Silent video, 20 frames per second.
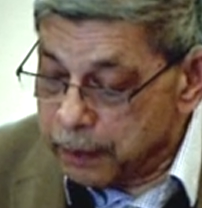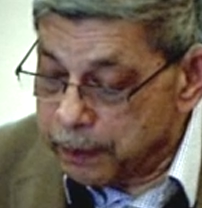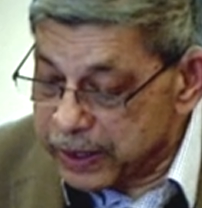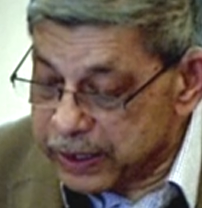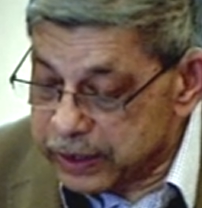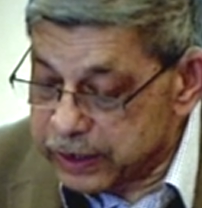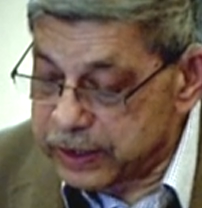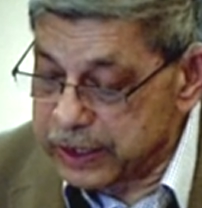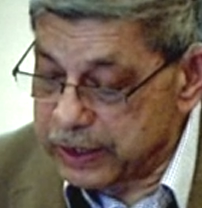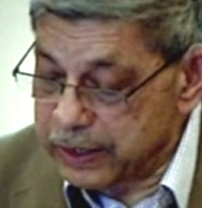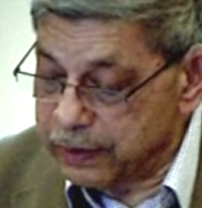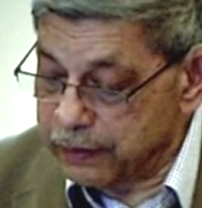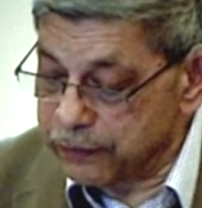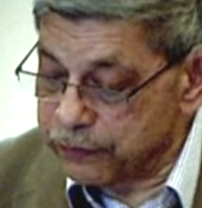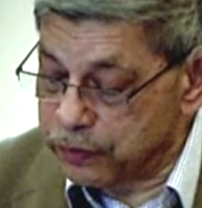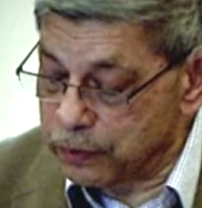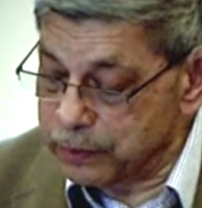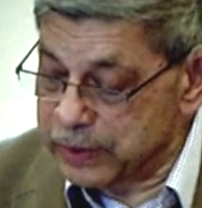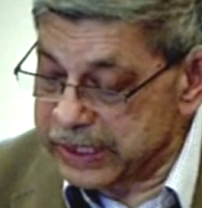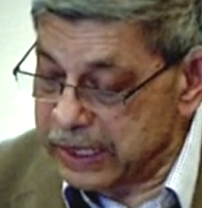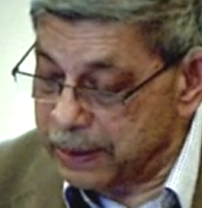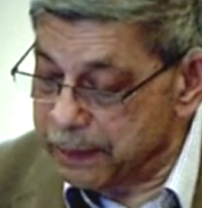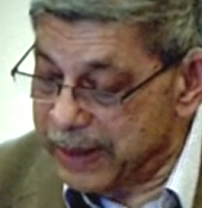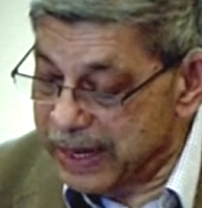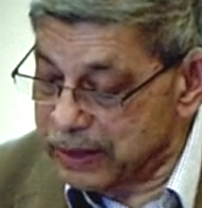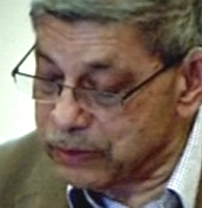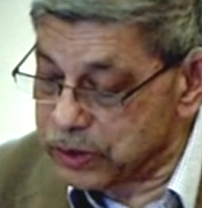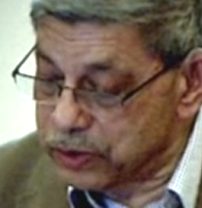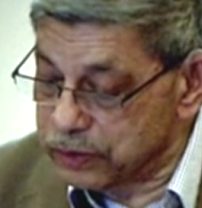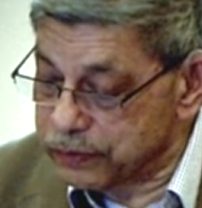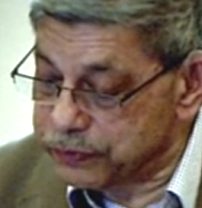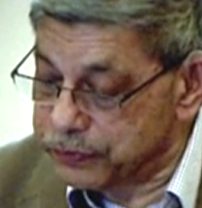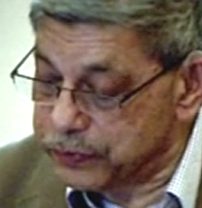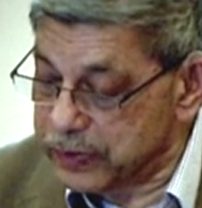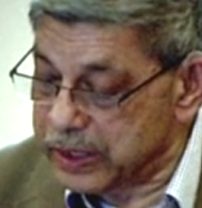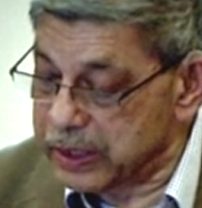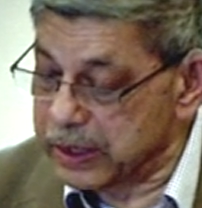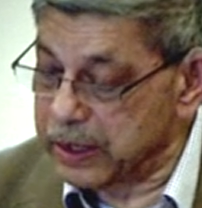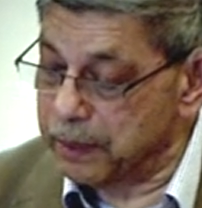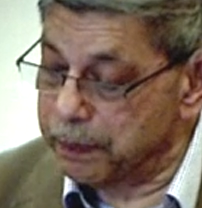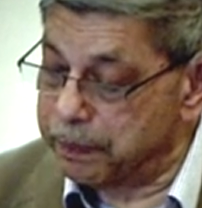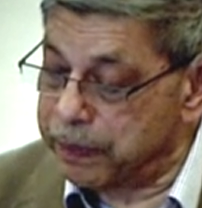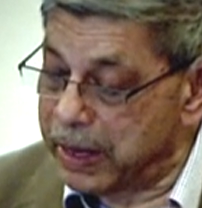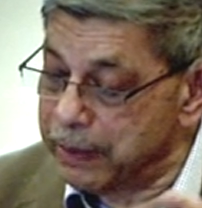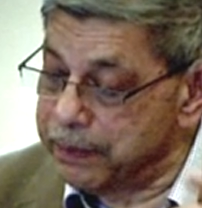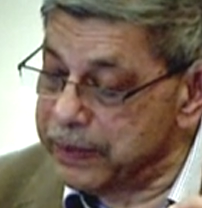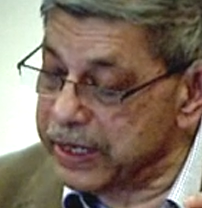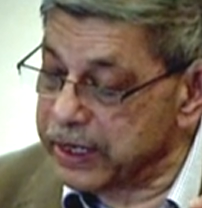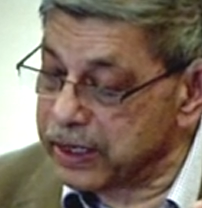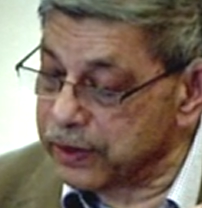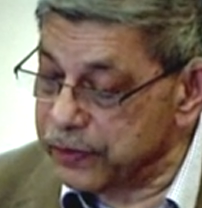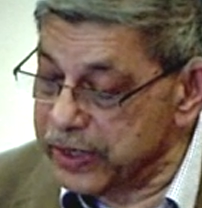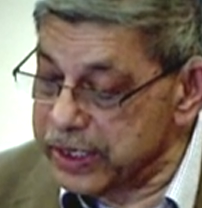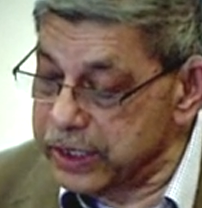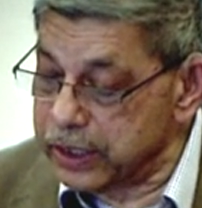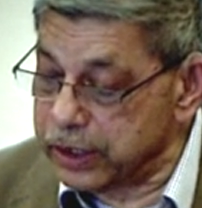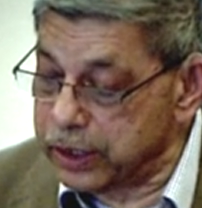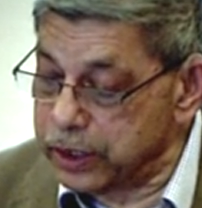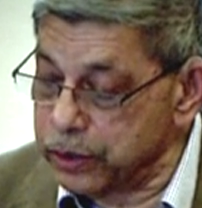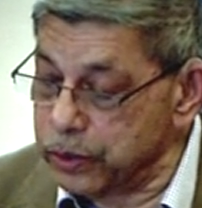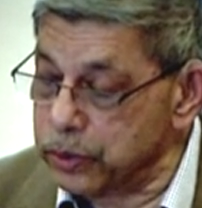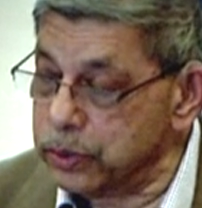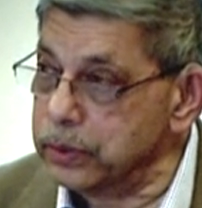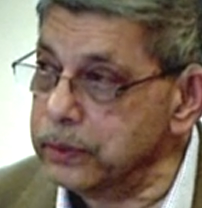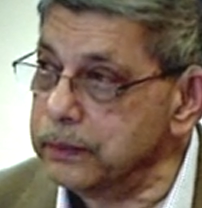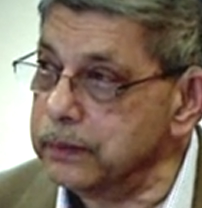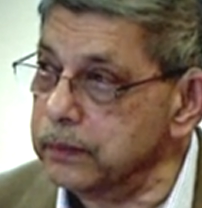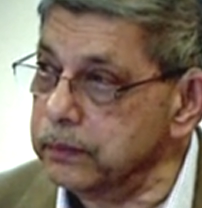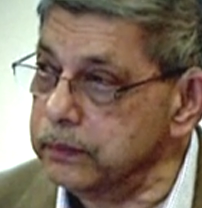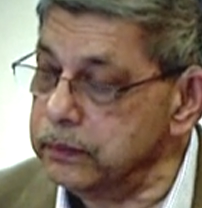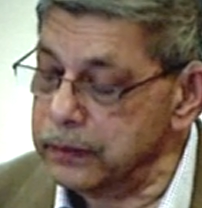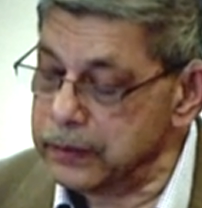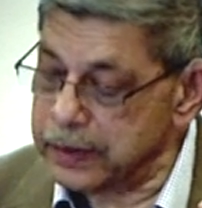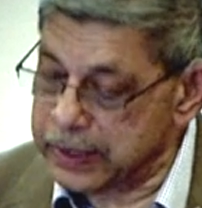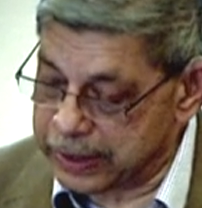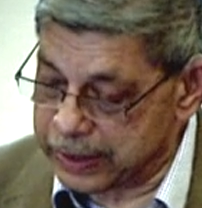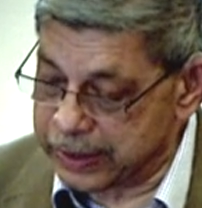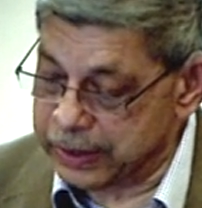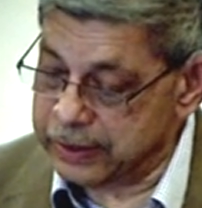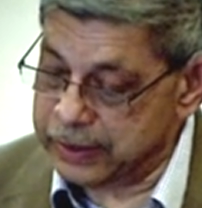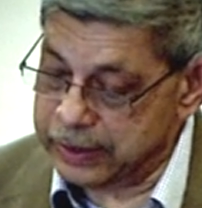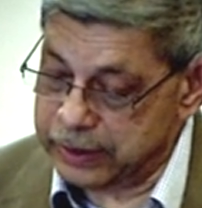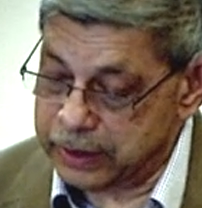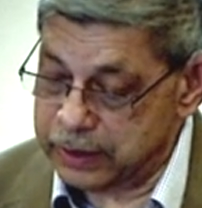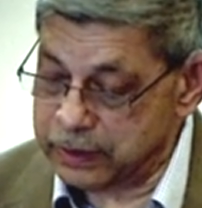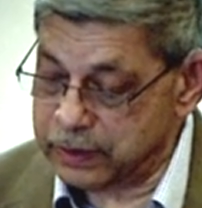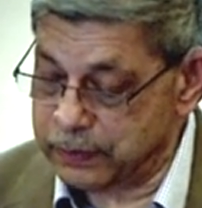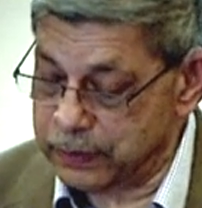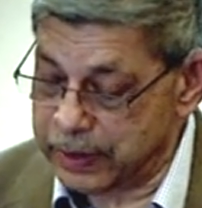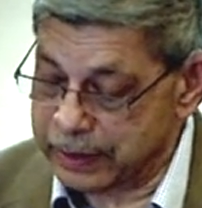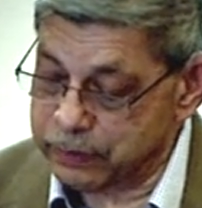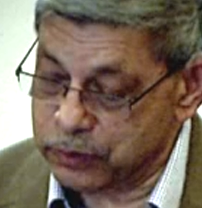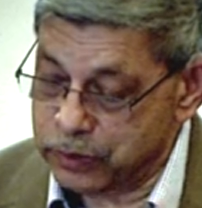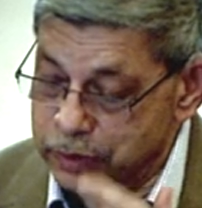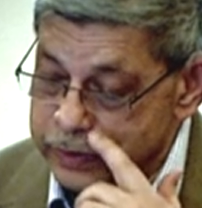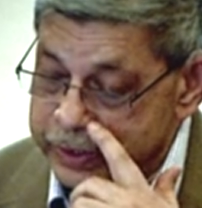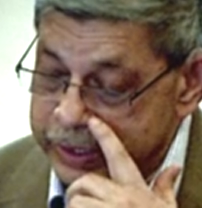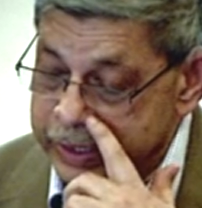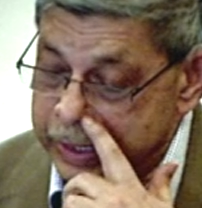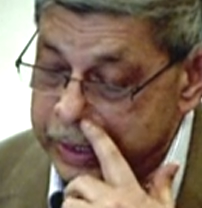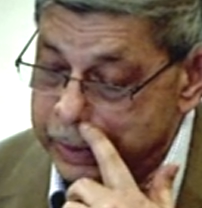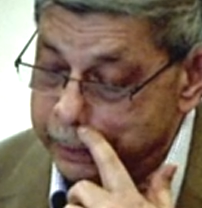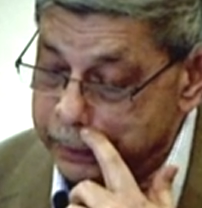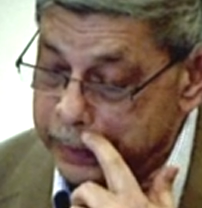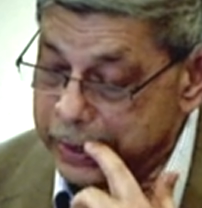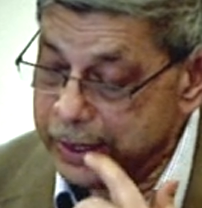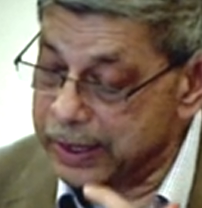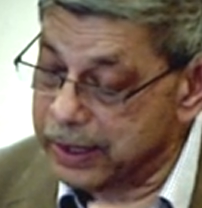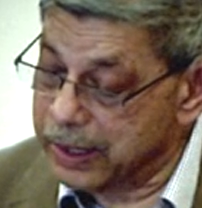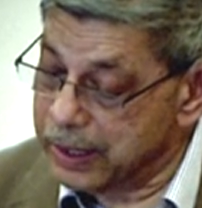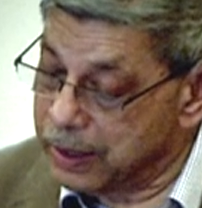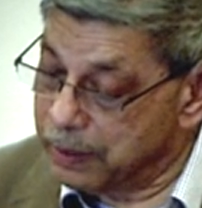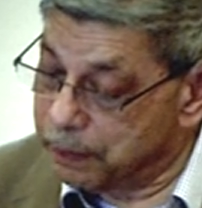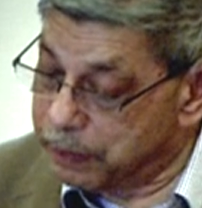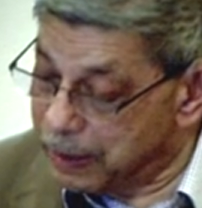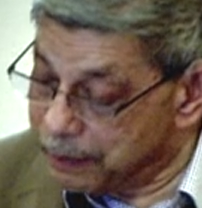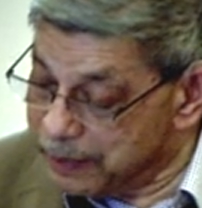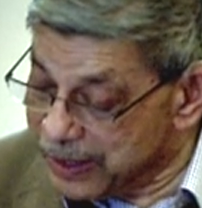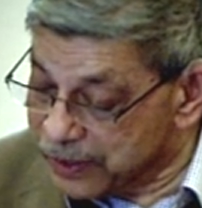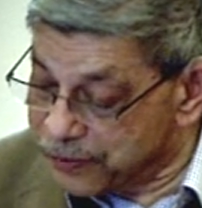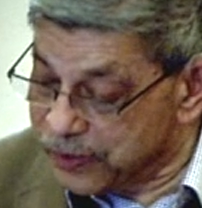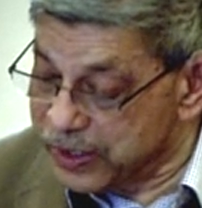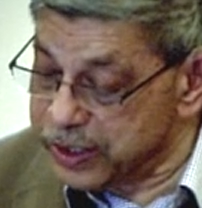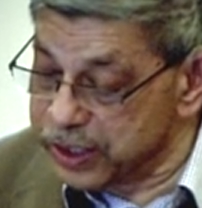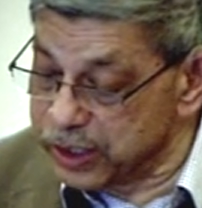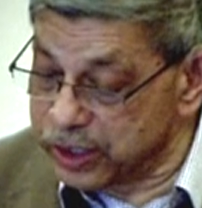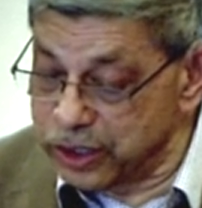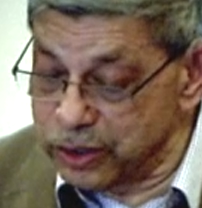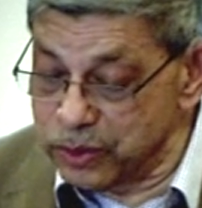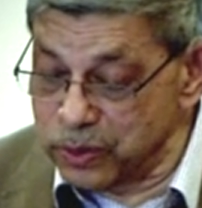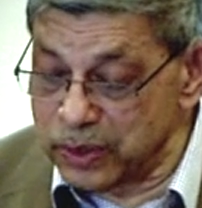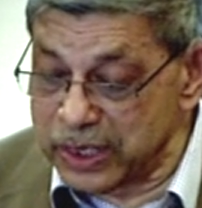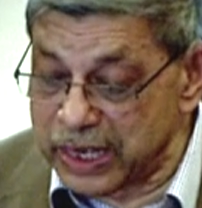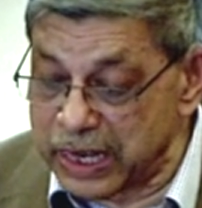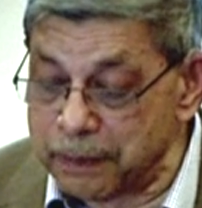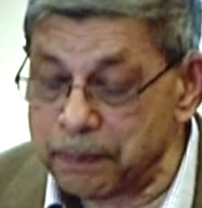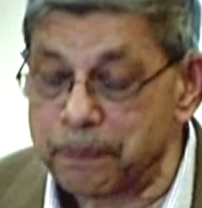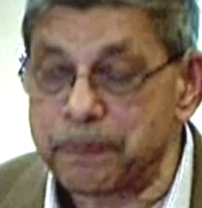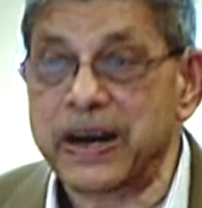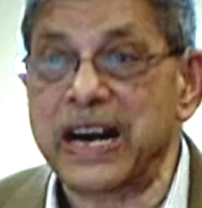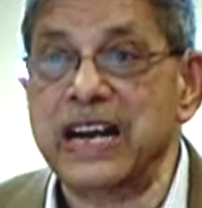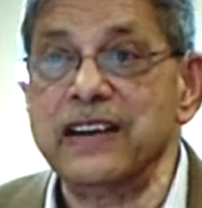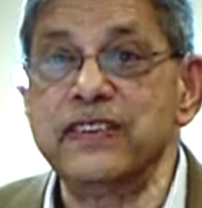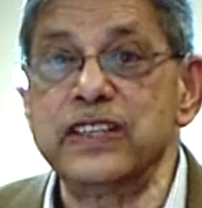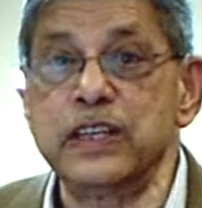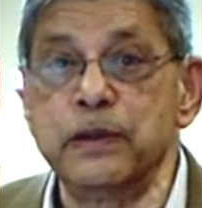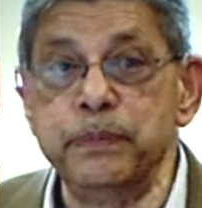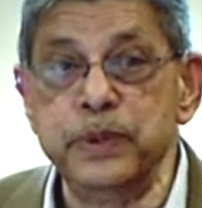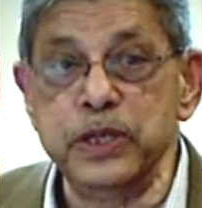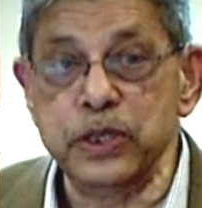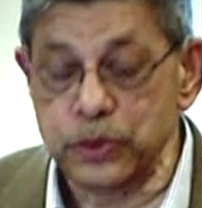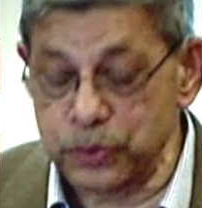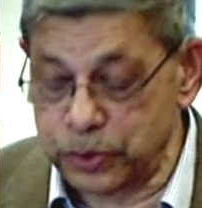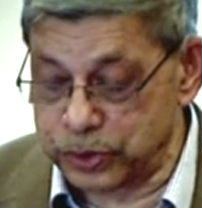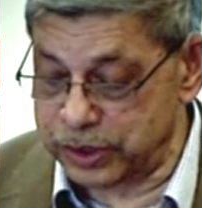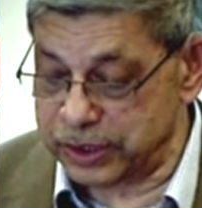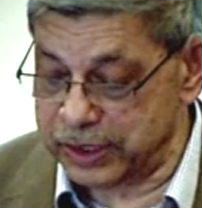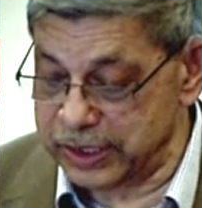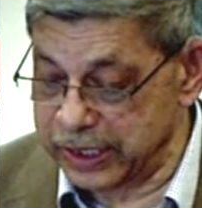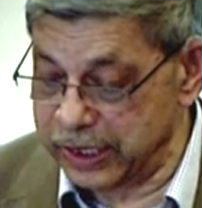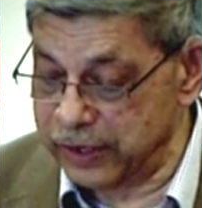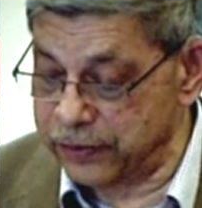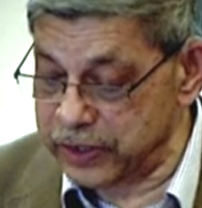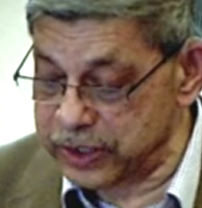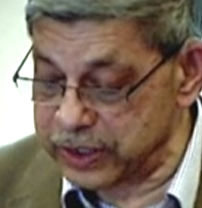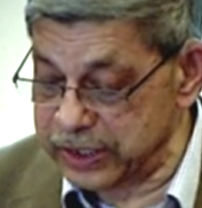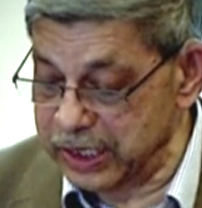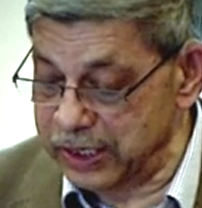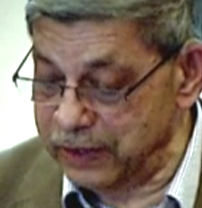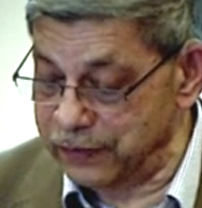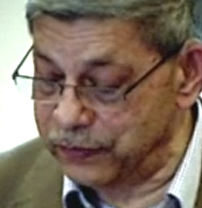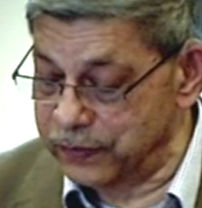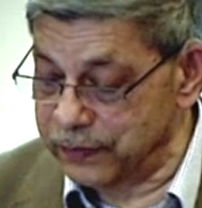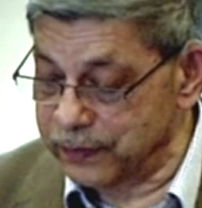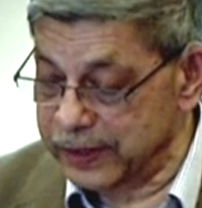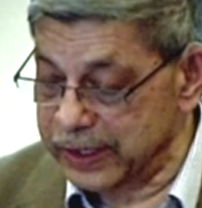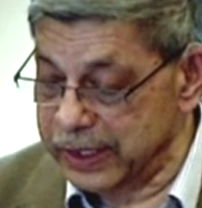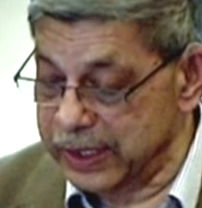But from the amount of public ridicule, and I'm quoting him, public ridicule and private abuse he received,